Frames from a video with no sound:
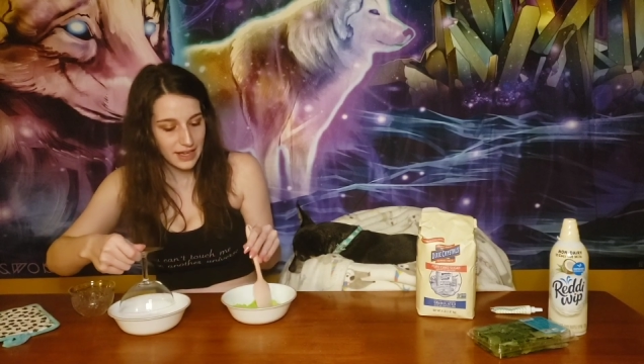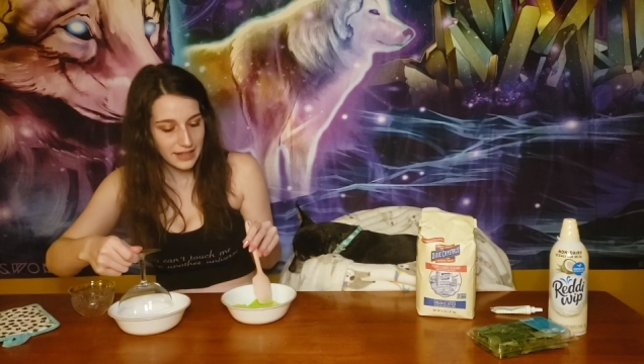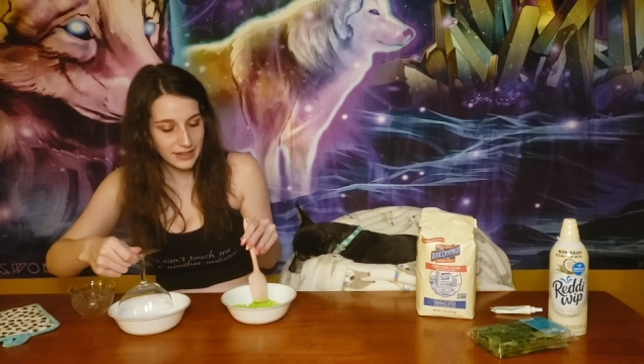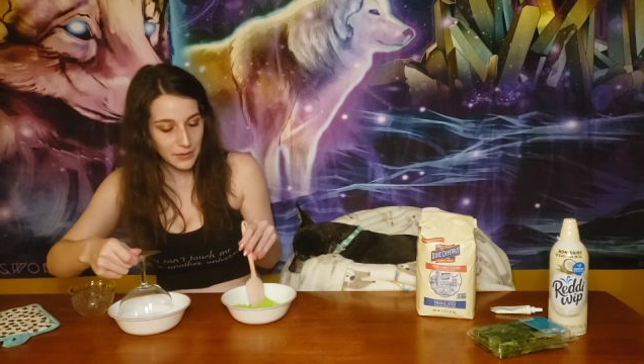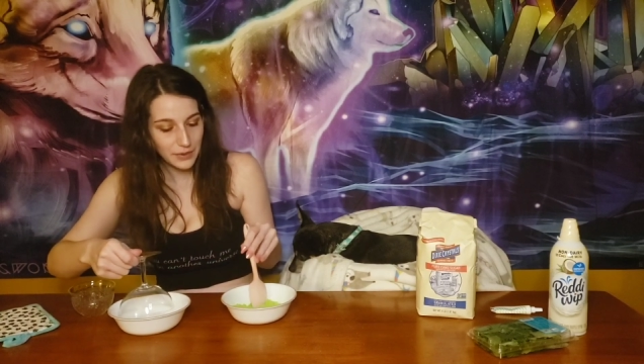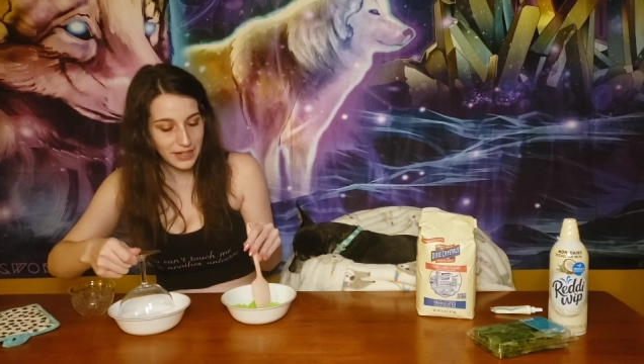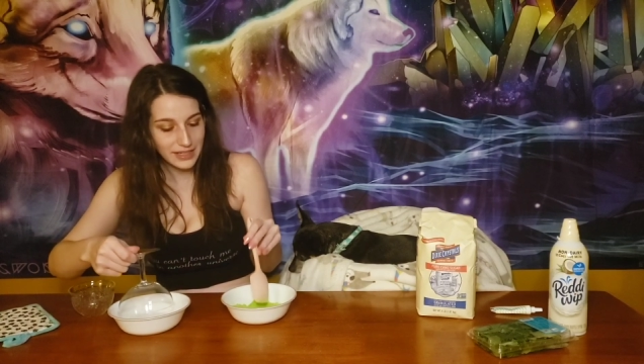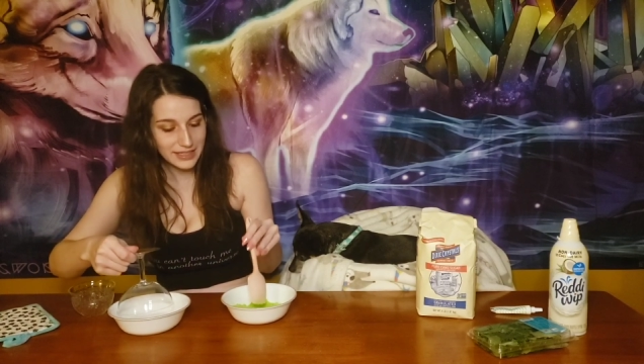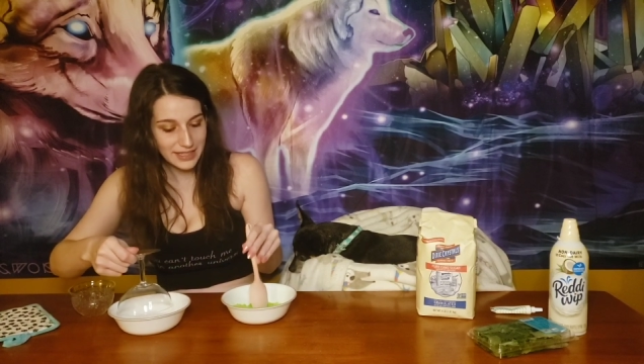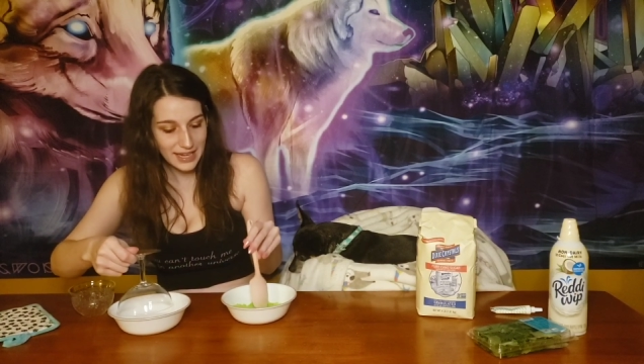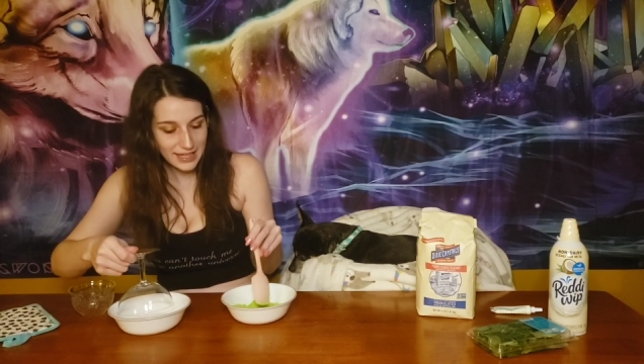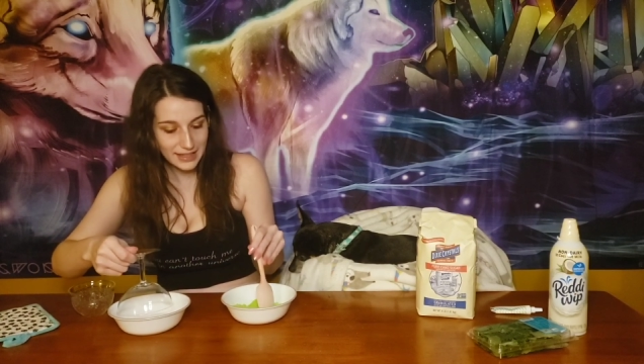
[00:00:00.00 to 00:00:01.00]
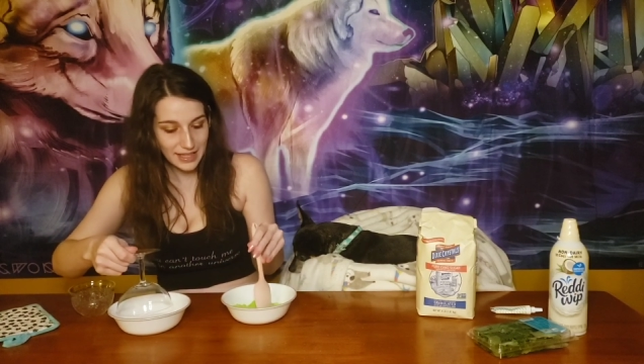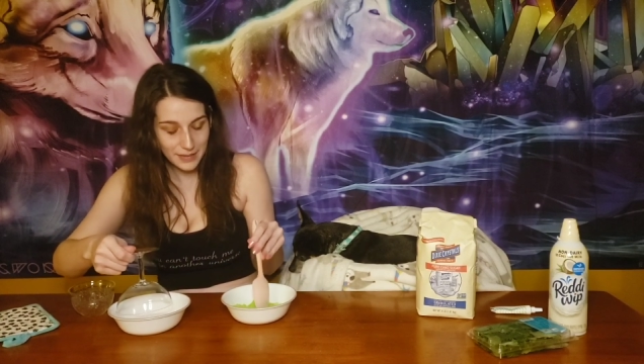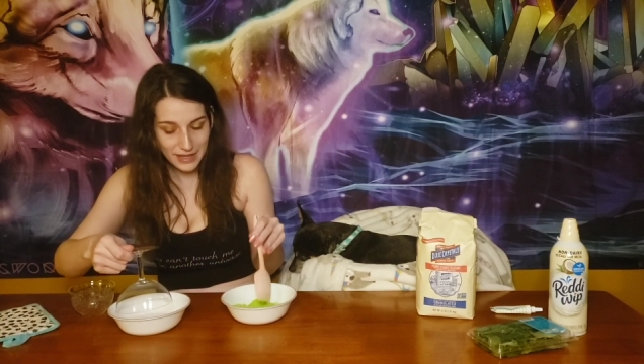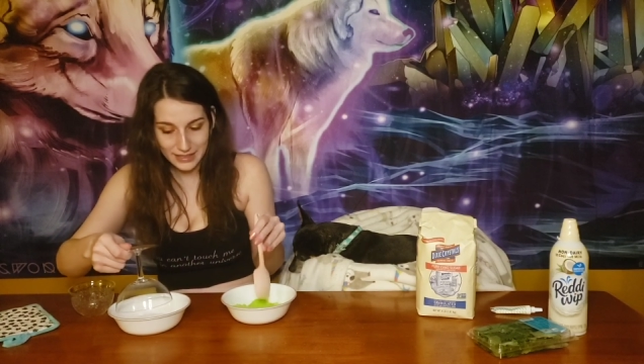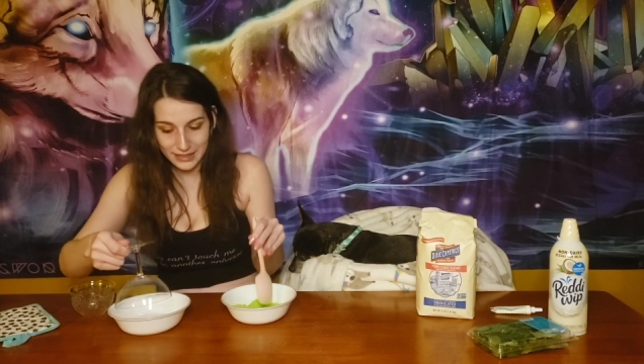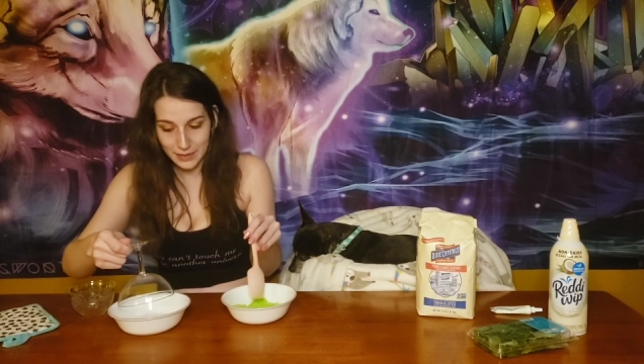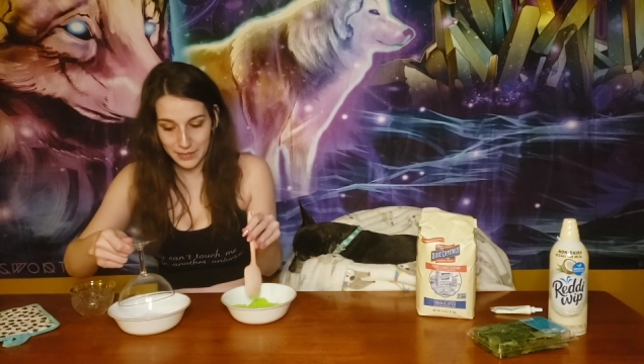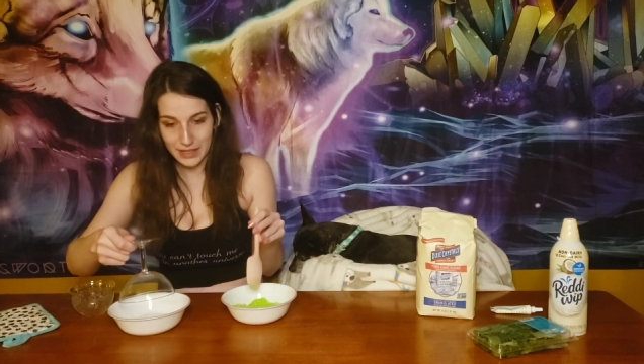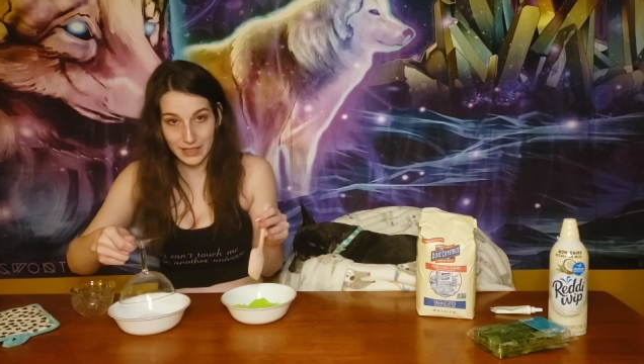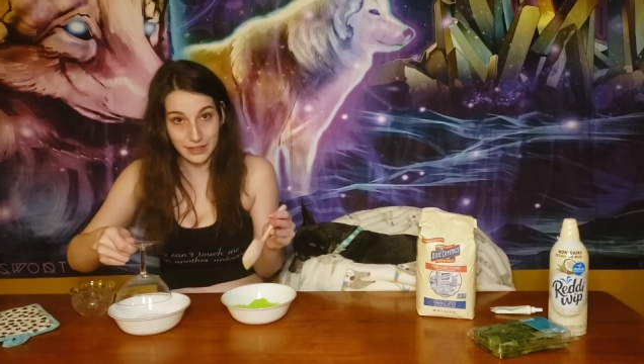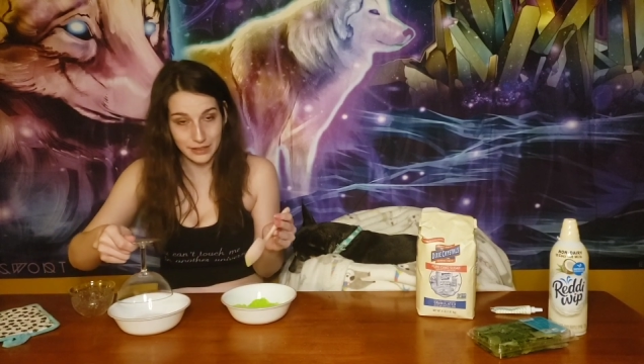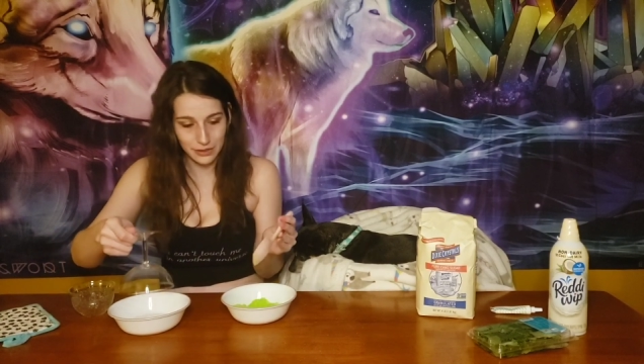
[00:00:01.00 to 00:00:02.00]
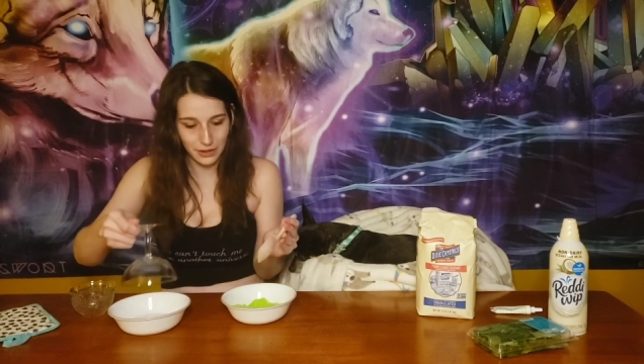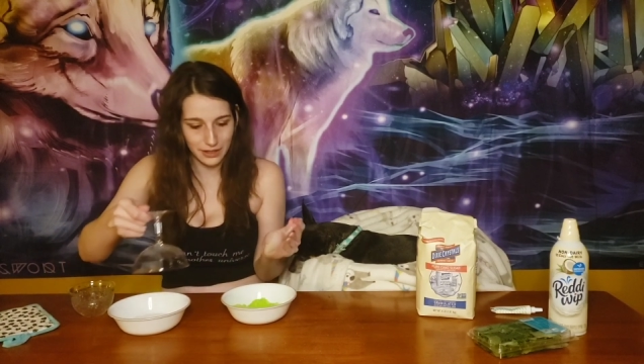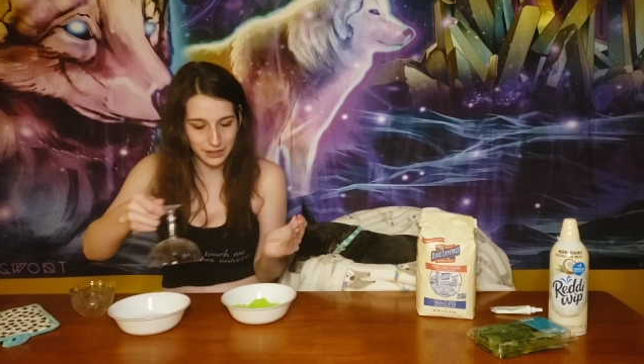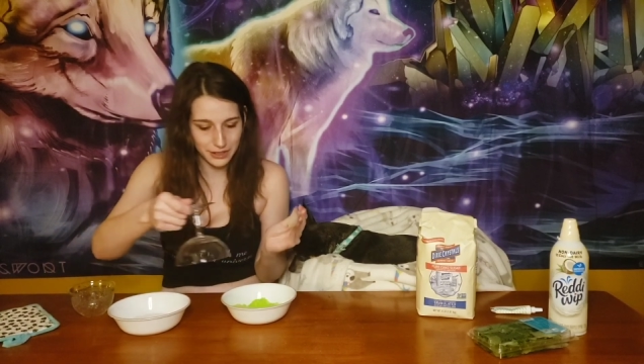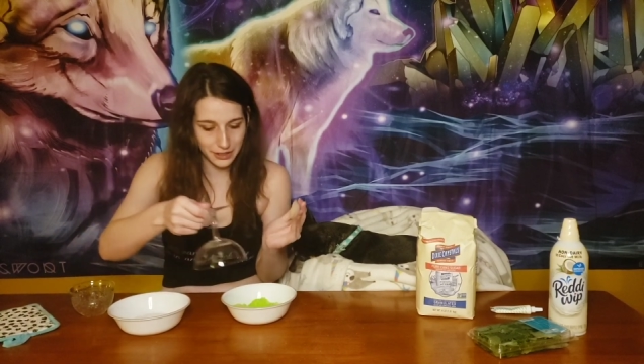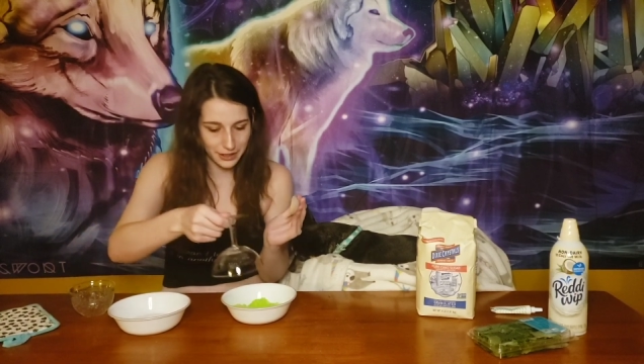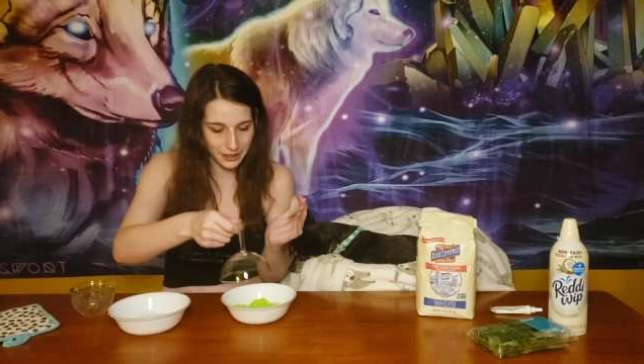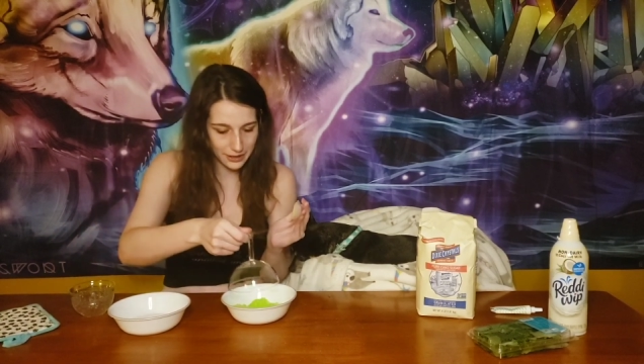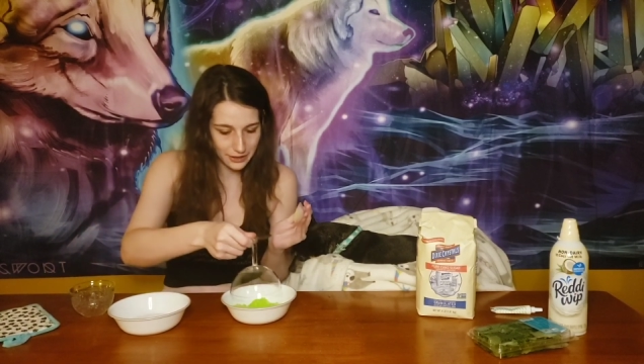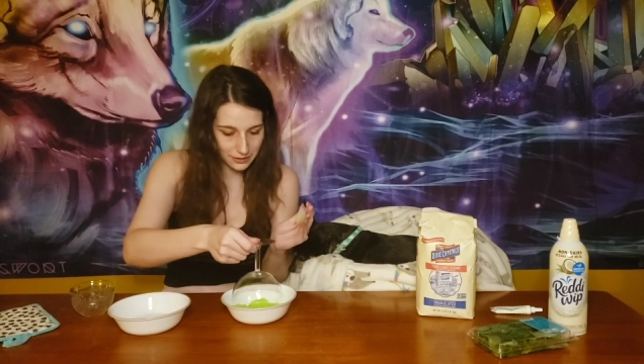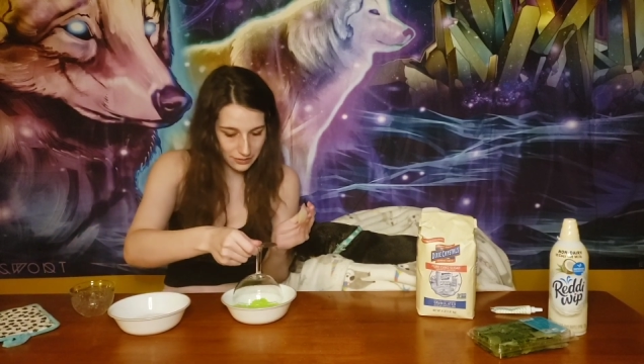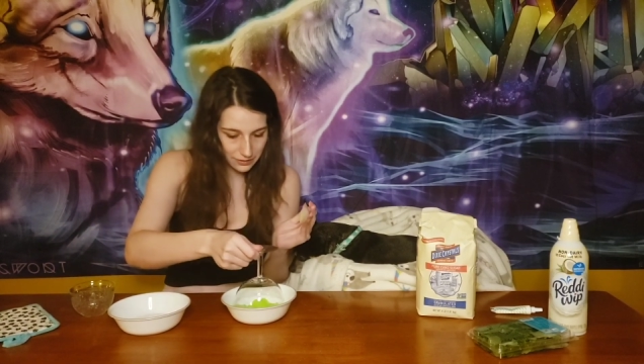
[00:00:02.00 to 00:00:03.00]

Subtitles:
And then we're going to take them and dip it into our sugar.